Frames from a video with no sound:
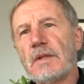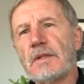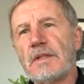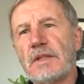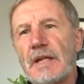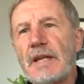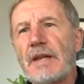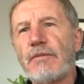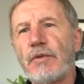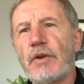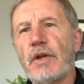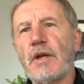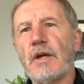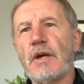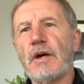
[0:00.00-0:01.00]

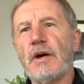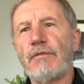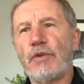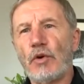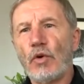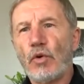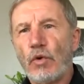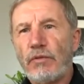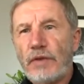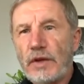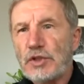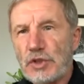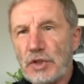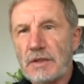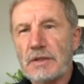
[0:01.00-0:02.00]
delivery of your
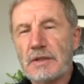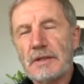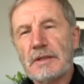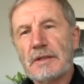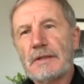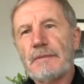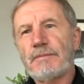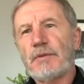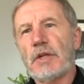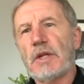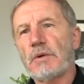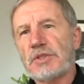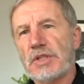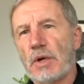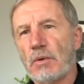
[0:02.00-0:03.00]
vision. You
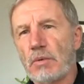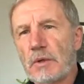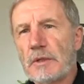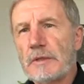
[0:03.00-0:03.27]
know, so